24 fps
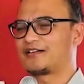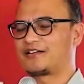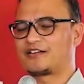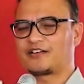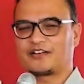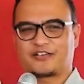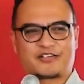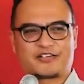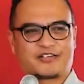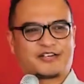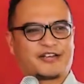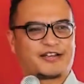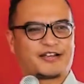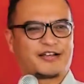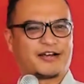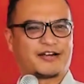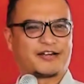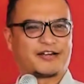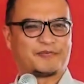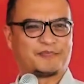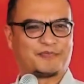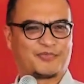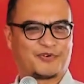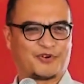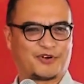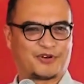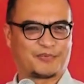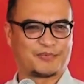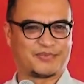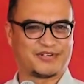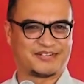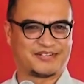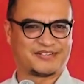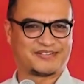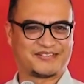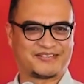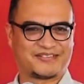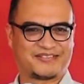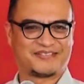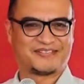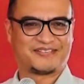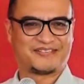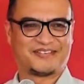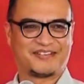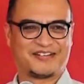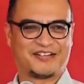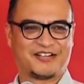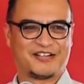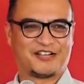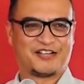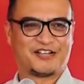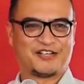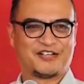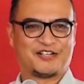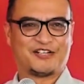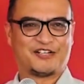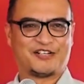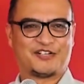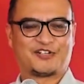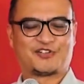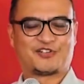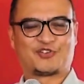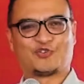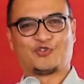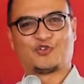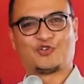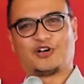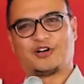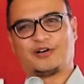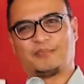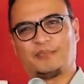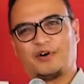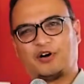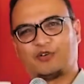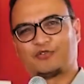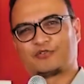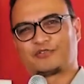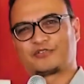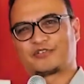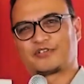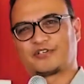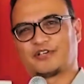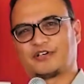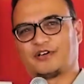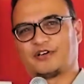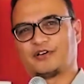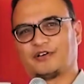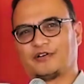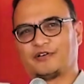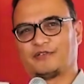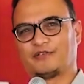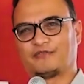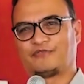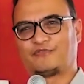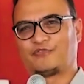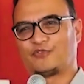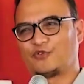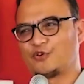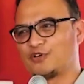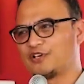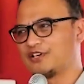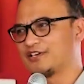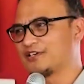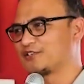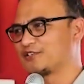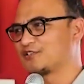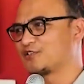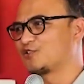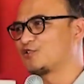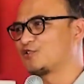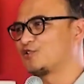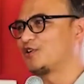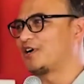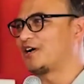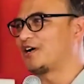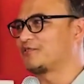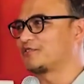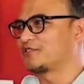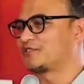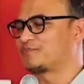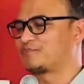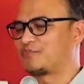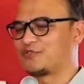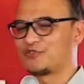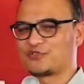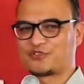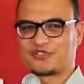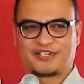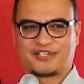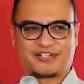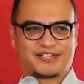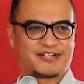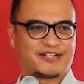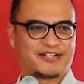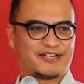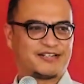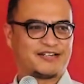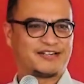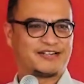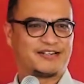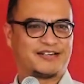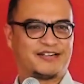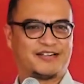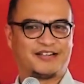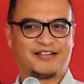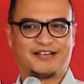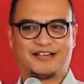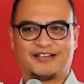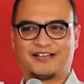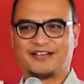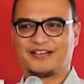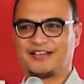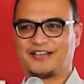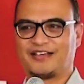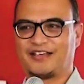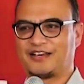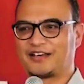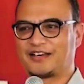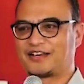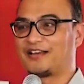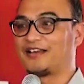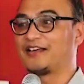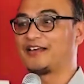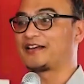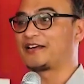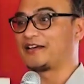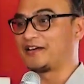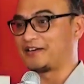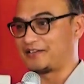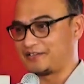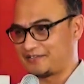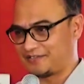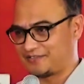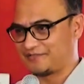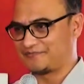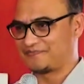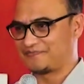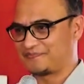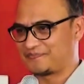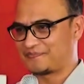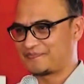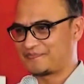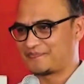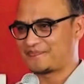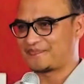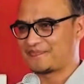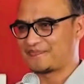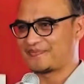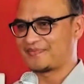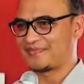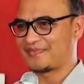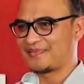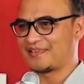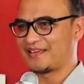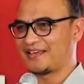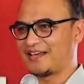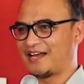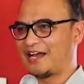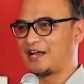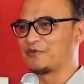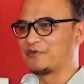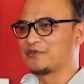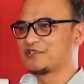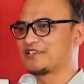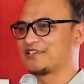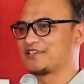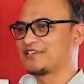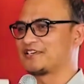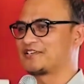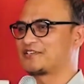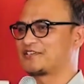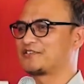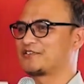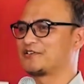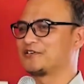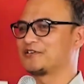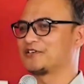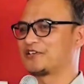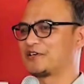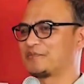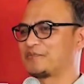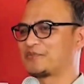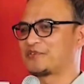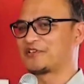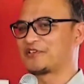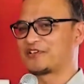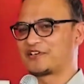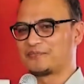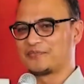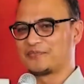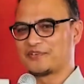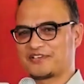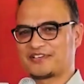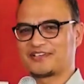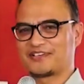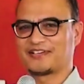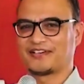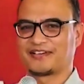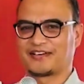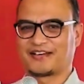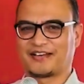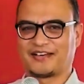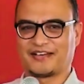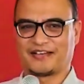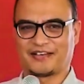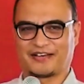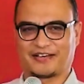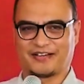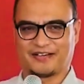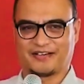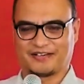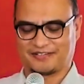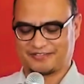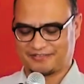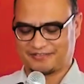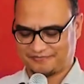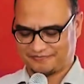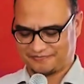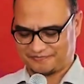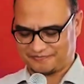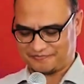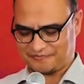crushing unemployment. So about 4 years ago, I was posted in Ksiar Ïaki. I was Additional Deputy Commissioner in Ksiar Ïaki.